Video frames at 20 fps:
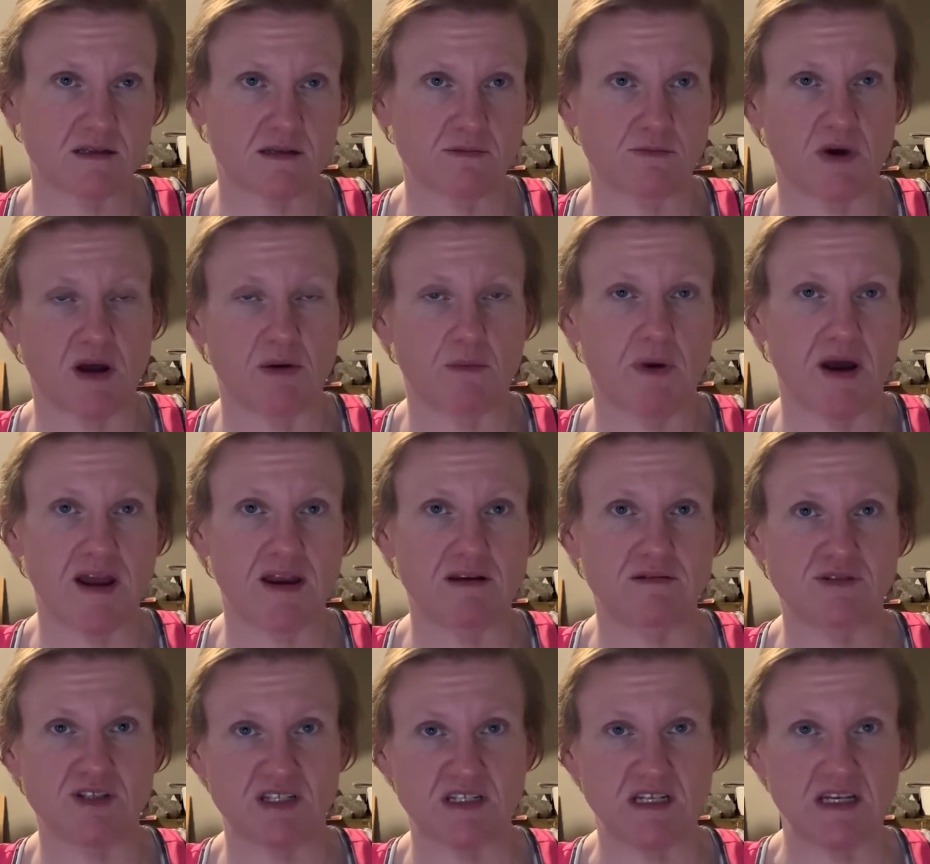my
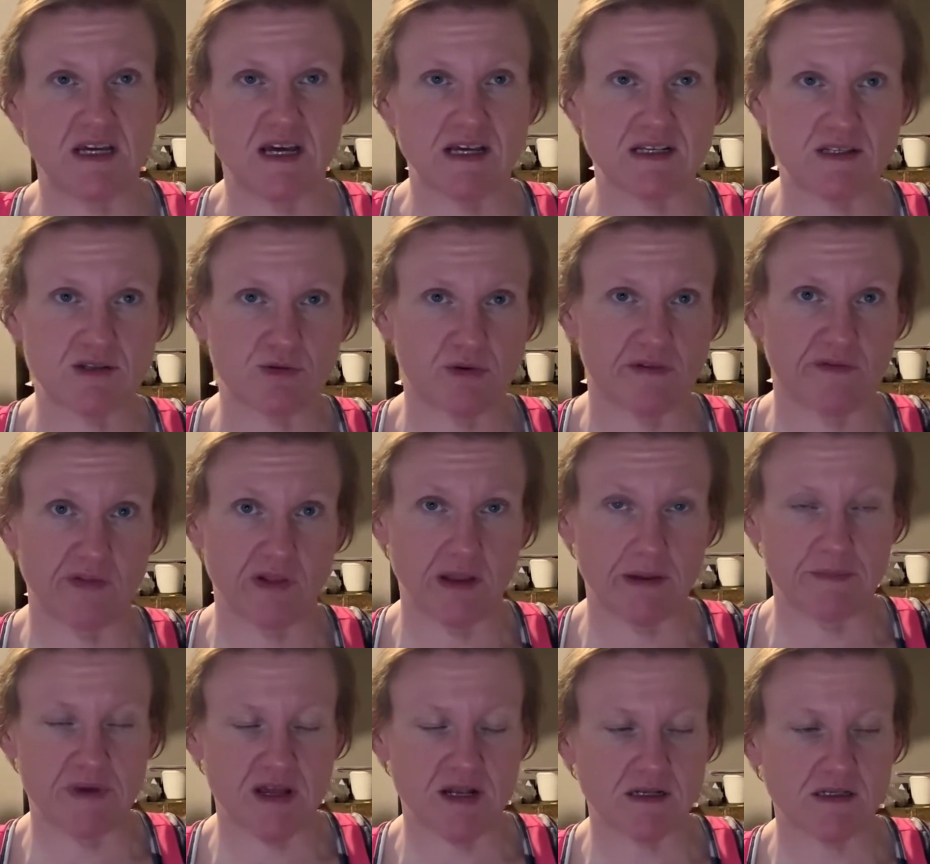DS sort of
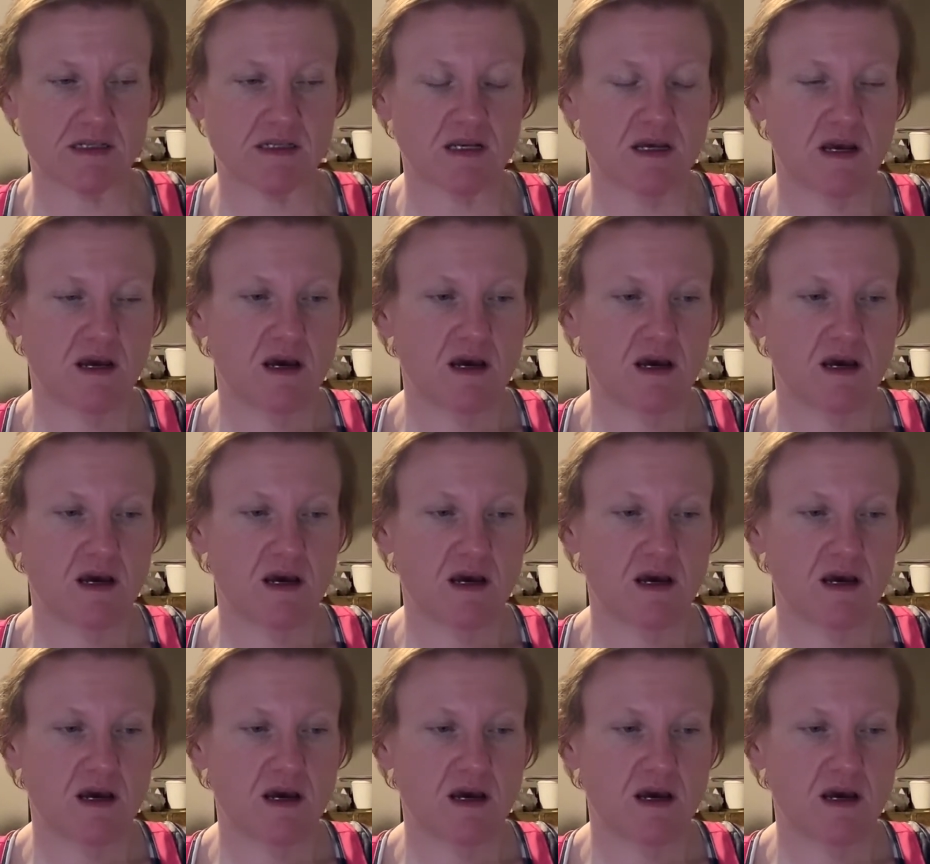limits.